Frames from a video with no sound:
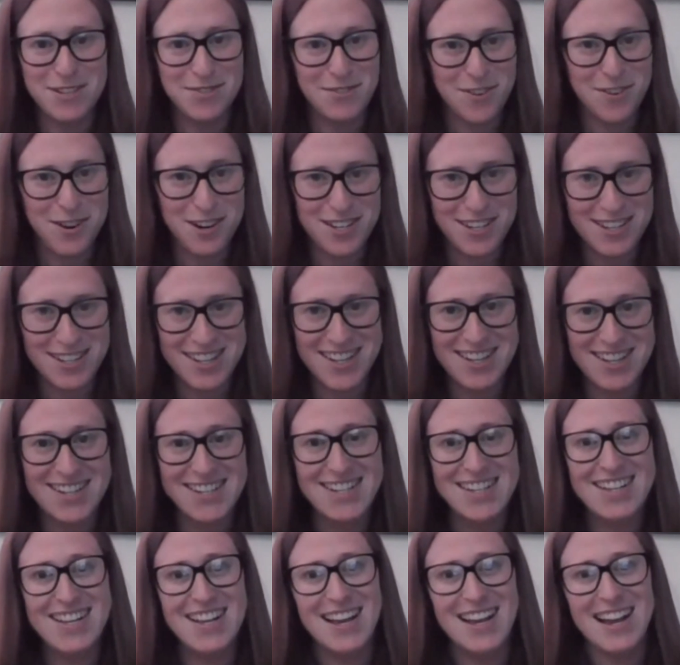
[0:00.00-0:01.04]
is very exciting.
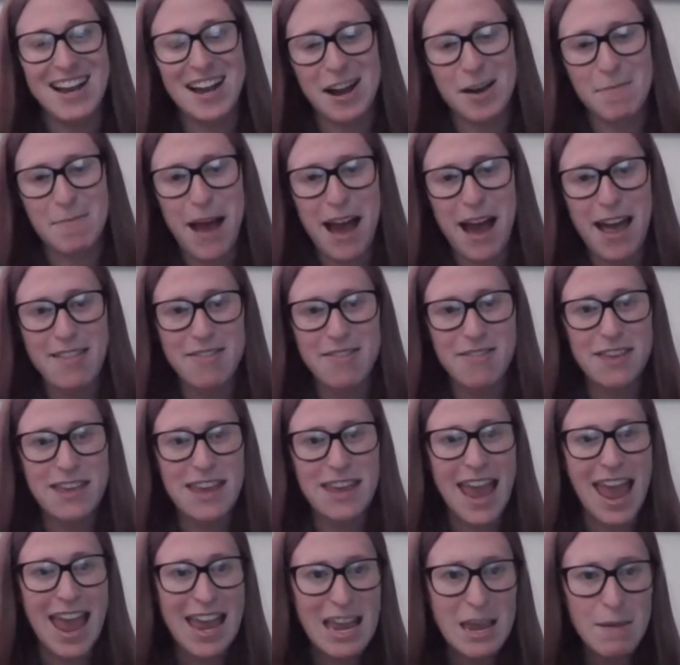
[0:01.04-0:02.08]
And
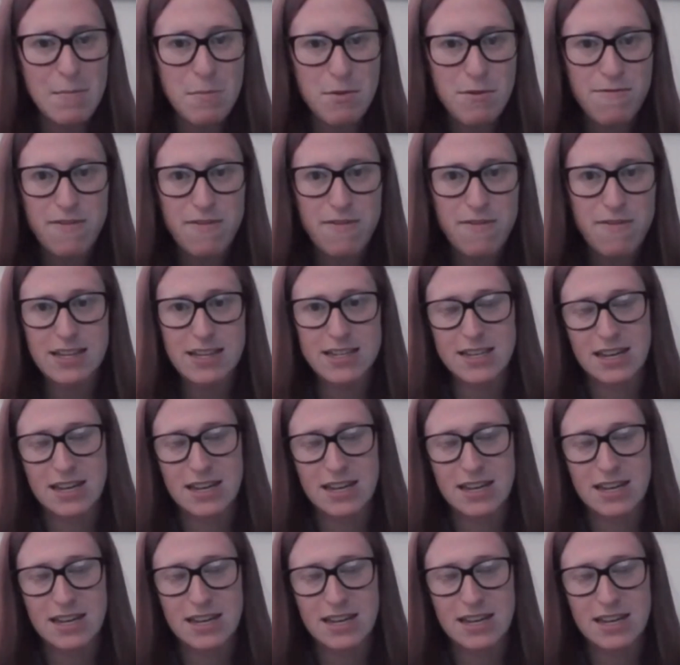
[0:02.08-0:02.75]
the aim of this